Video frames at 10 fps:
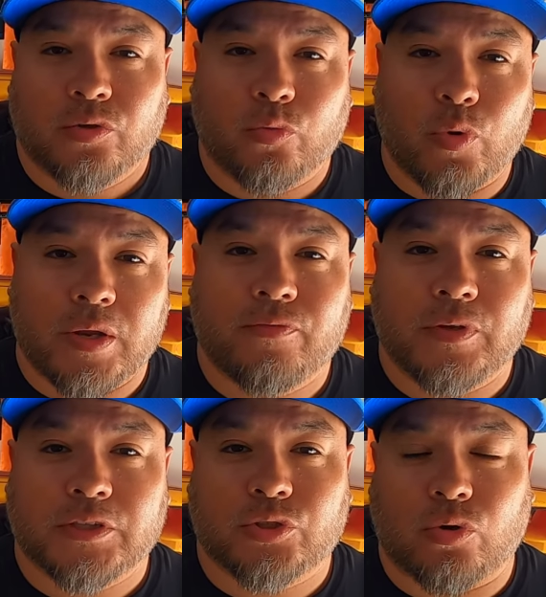
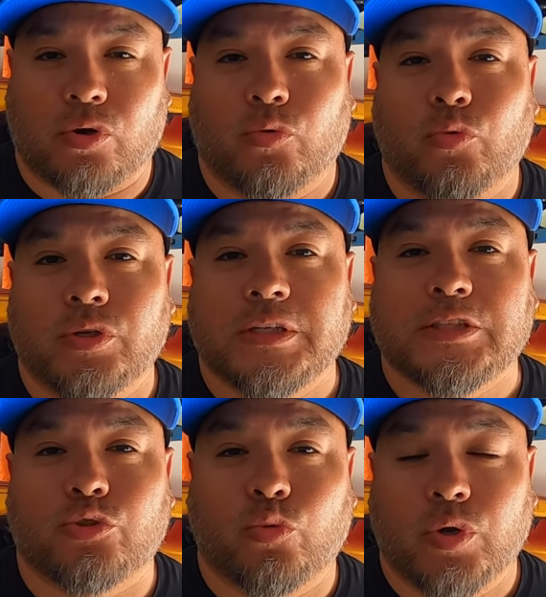Redfish are
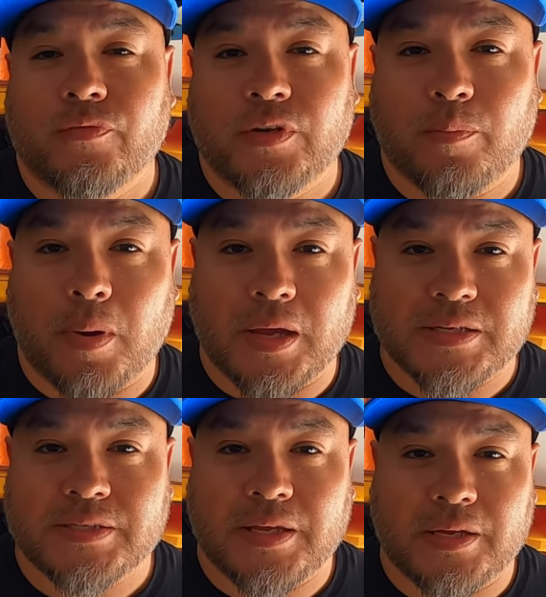really driven
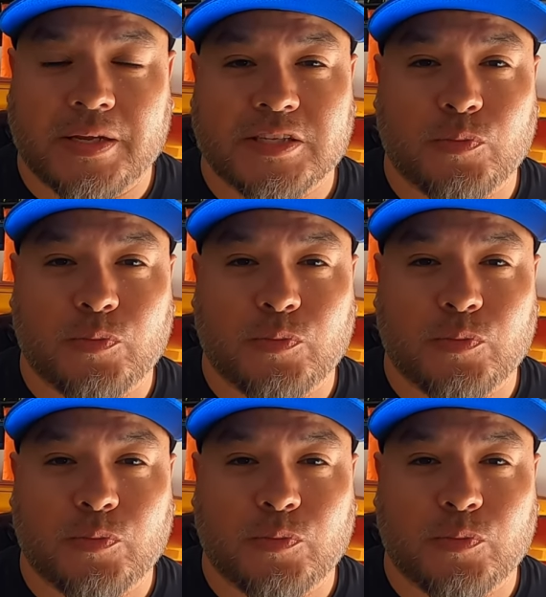by scent,